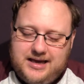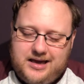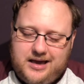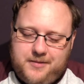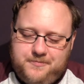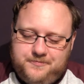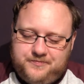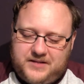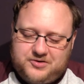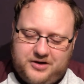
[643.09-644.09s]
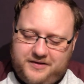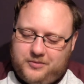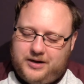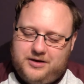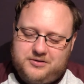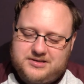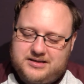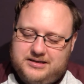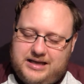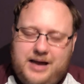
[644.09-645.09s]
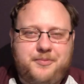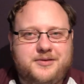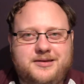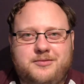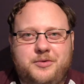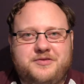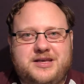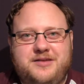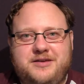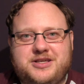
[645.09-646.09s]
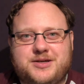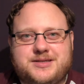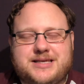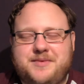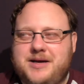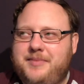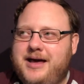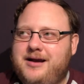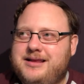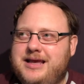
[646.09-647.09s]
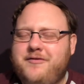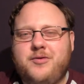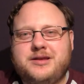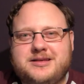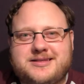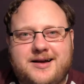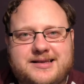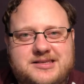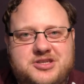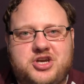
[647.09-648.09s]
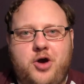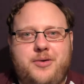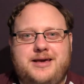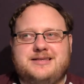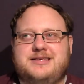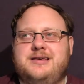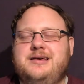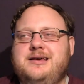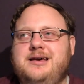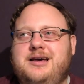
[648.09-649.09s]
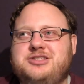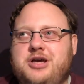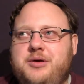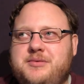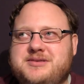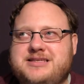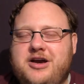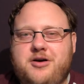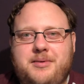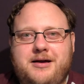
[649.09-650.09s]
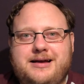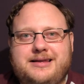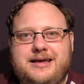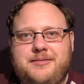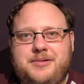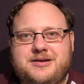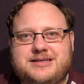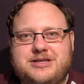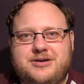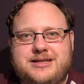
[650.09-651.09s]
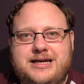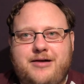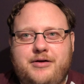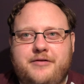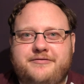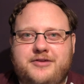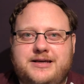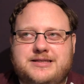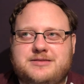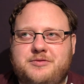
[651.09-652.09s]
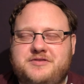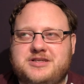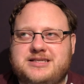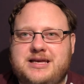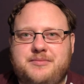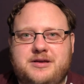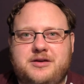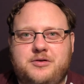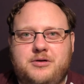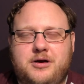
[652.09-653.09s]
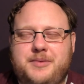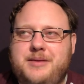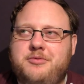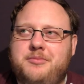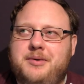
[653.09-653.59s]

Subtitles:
I'm trying to think what else happened with TV shows that seemed like a bad idea. Everyone cites Joey as a show that was a terrible idea because they tried to carry on Friends with just him and a new lot of people.